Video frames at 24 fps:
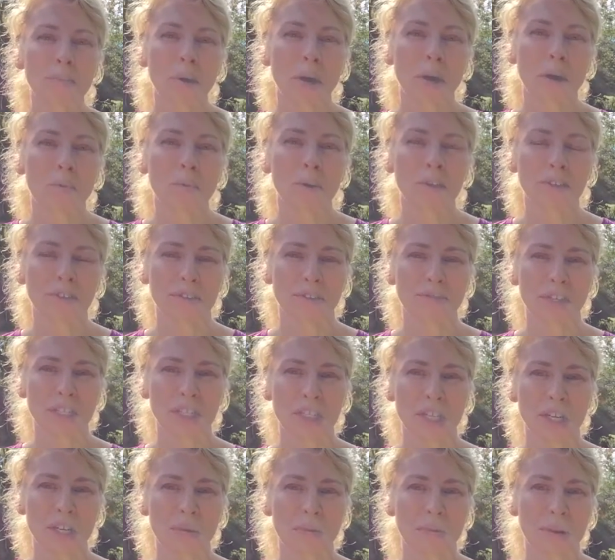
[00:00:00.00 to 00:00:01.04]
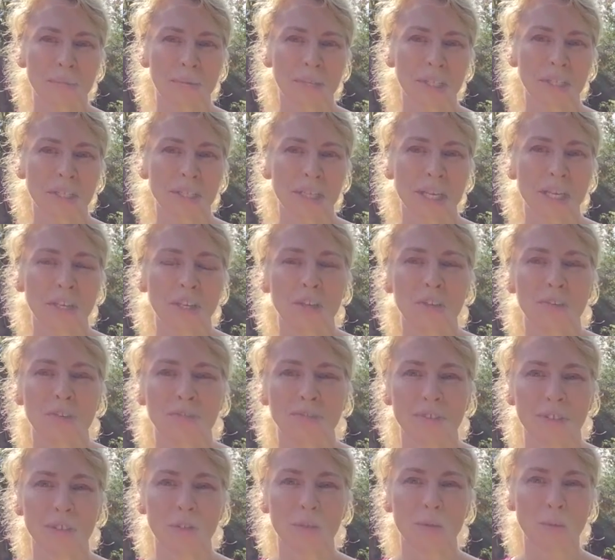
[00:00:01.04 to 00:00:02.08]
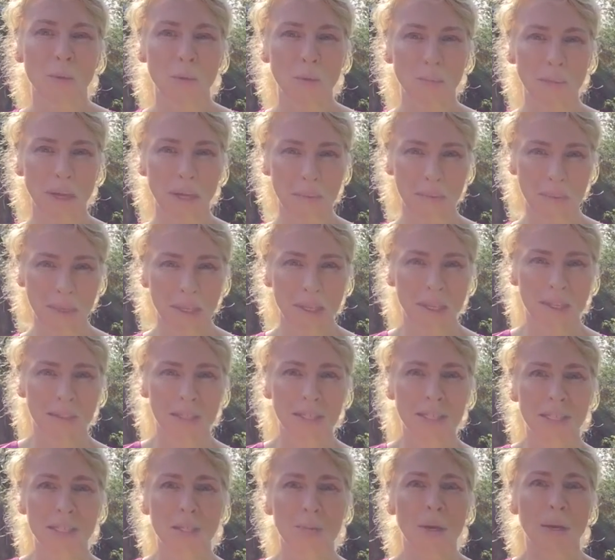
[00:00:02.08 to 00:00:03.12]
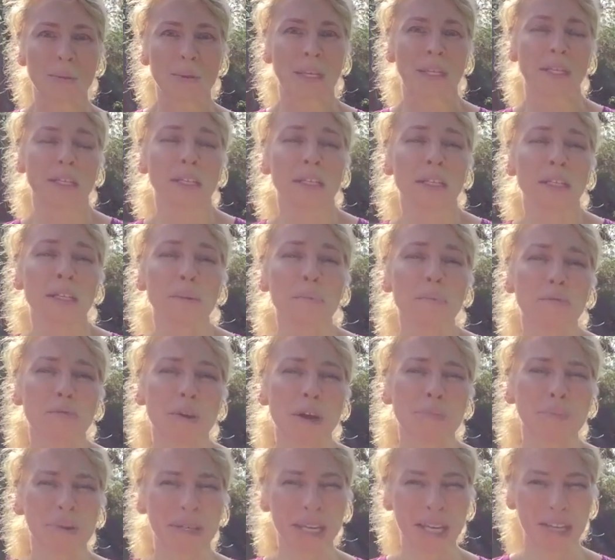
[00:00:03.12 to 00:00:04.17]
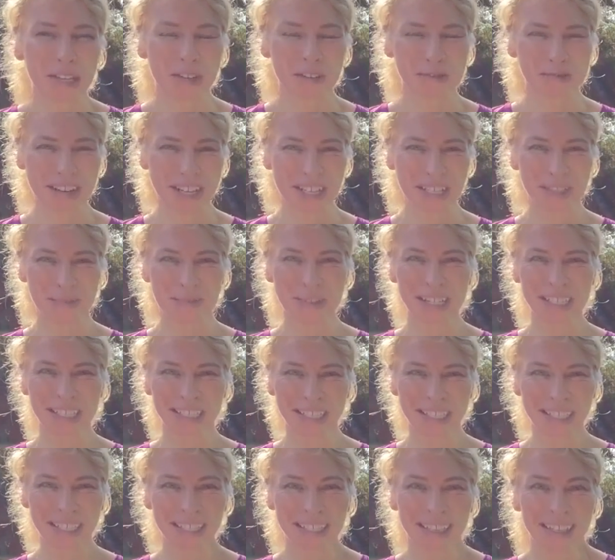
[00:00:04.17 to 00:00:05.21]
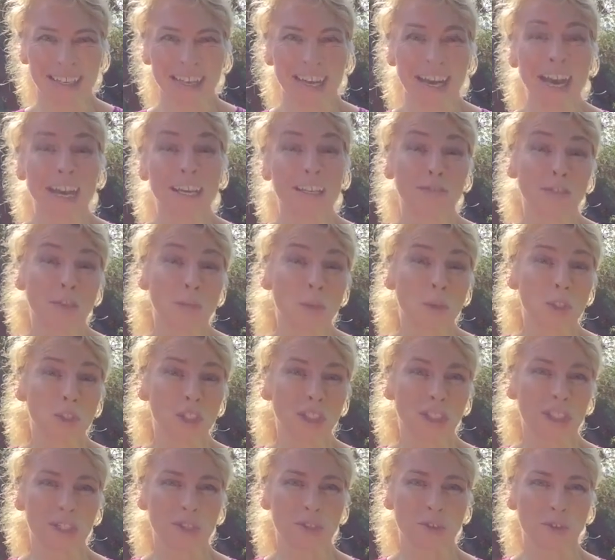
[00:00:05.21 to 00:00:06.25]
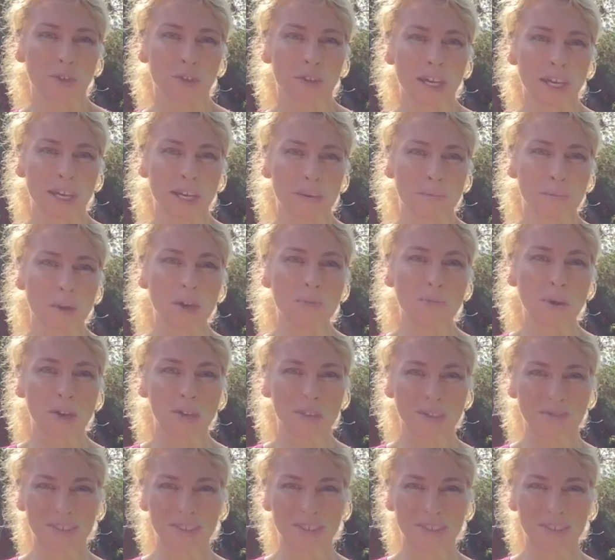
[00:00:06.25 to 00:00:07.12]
part one of the video where I'm going to take you through your warm-up. This is where we're going to limber up and get you race ready. And if you're watching this on a mobile